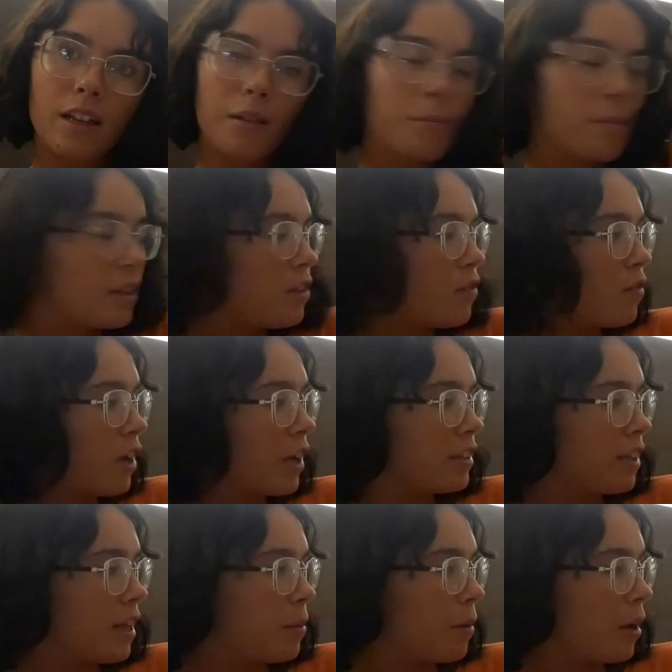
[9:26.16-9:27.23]
been the first
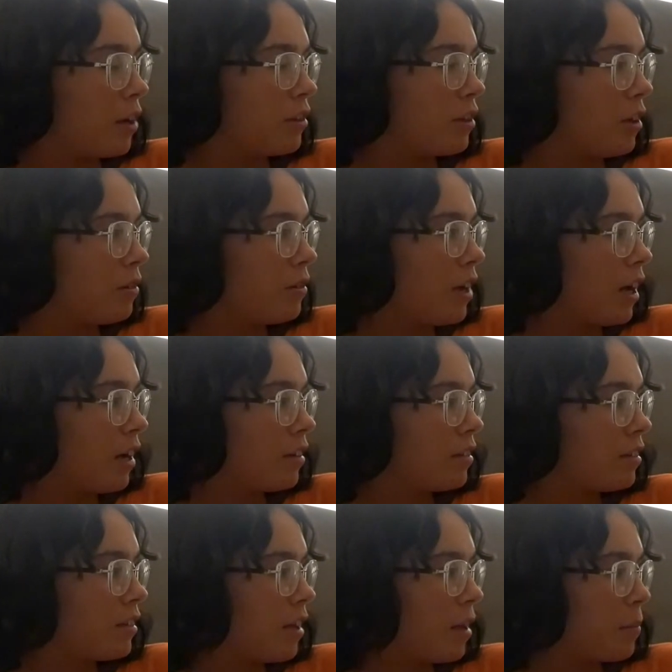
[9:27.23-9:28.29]
day of Barcelona.
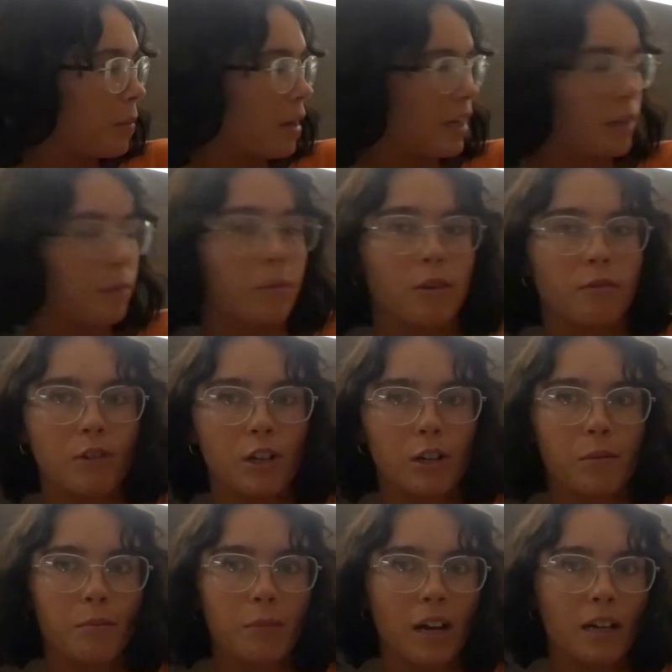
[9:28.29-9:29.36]
I'm back in my
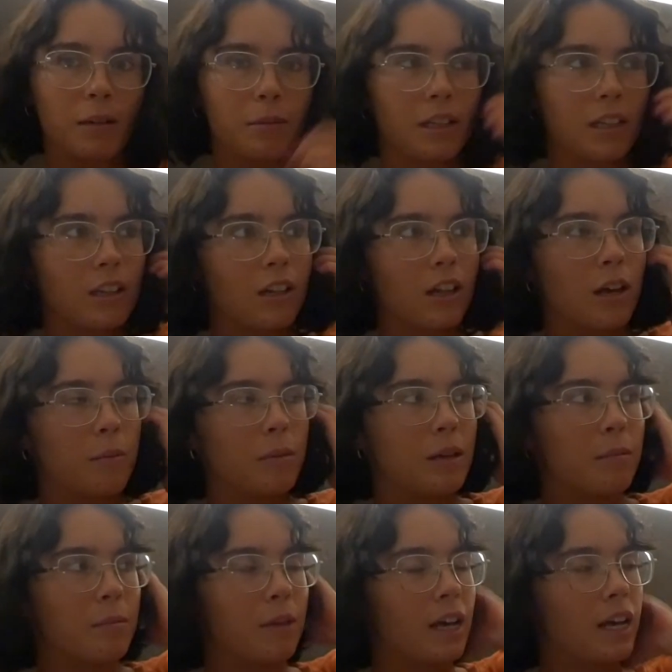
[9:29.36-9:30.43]
room, back in my little
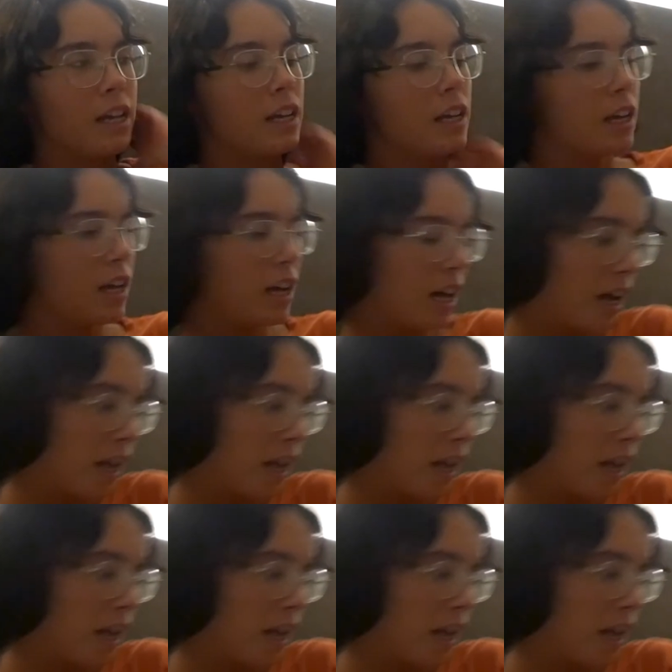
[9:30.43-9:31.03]
Airbnb. I